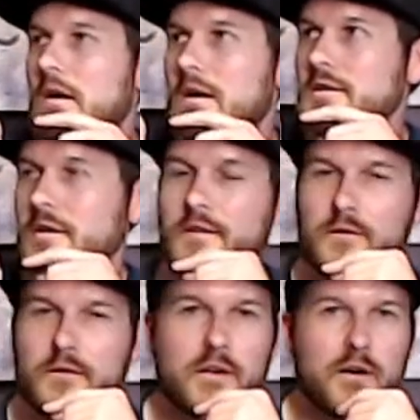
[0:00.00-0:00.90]
So I'm going to throw
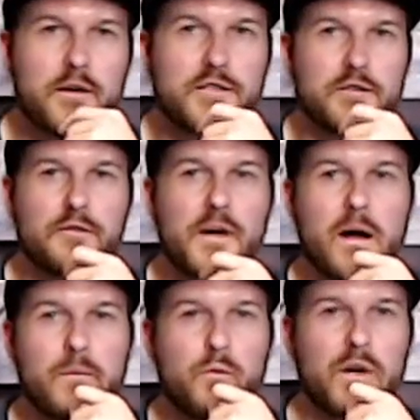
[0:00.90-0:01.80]
a dart. She'll
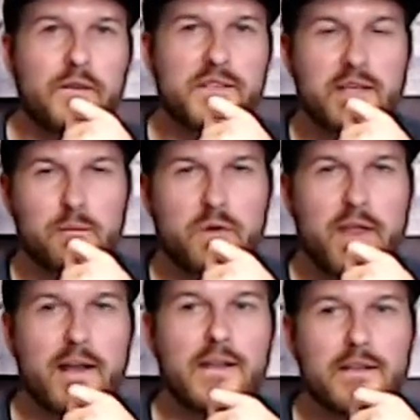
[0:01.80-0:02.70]
grab whatever sample
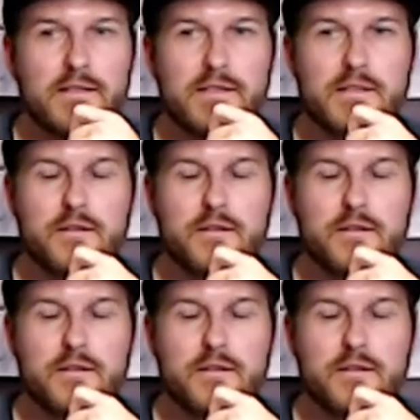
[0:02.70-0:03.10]
that is.